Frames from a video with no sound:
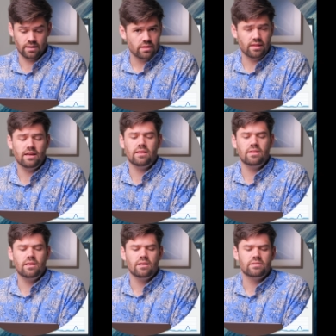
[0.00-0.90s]

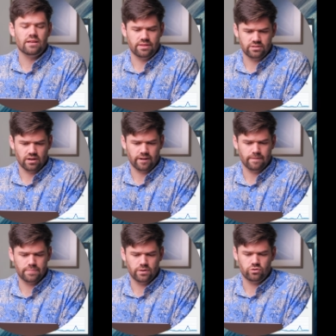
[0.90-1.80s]
Then set this on
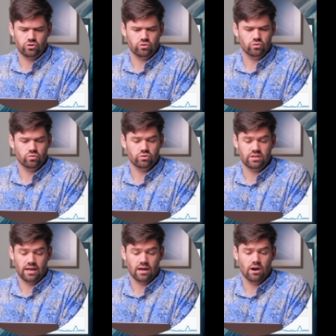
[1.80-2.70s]
up to
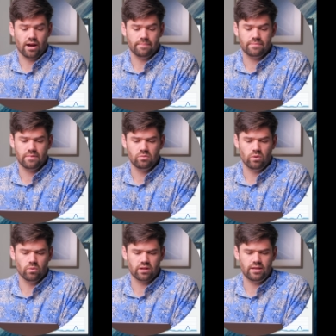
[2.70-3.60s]
say, all right,
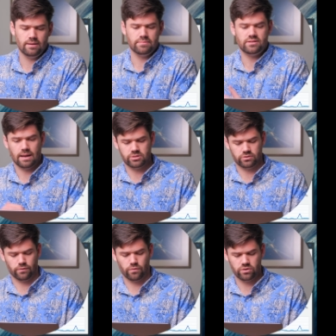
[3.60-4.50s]
we want to keep
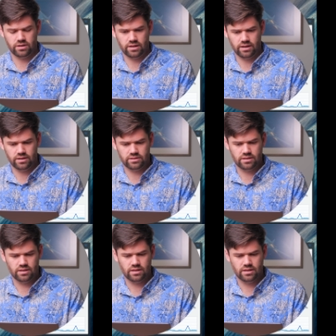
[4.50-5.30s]
snapshots for 14 days